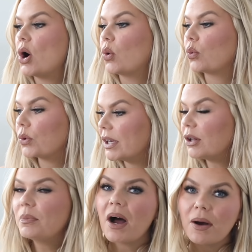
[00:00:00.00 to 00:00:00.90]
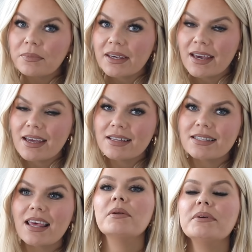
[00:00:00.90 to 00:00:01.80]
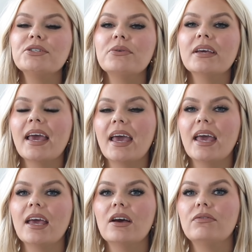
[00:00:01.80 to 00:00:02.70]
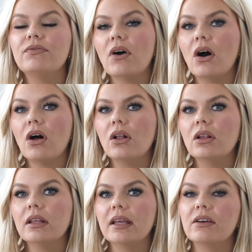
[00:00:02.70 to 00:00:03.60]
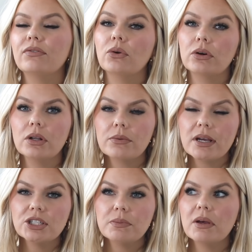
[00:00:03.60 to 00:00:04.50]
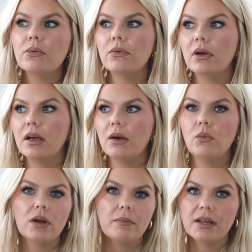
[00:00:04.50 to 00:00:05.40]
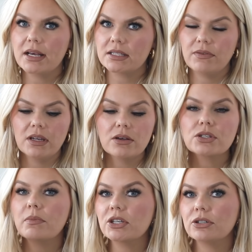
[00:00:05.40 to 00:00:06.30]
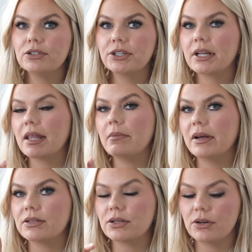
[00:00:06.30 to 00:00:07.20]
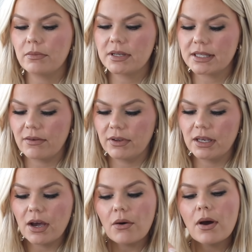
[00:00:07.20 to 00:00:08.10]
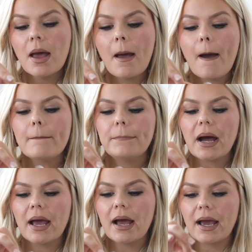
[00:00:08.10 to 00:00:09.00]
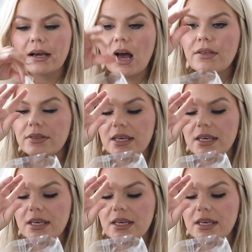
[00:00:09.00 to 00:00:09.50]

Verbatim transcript: real pumpkins. I'm gonna be doing a fall like floral arrangement one of my next videos. So make sure you turn on that bell so you don't miss that video. But I got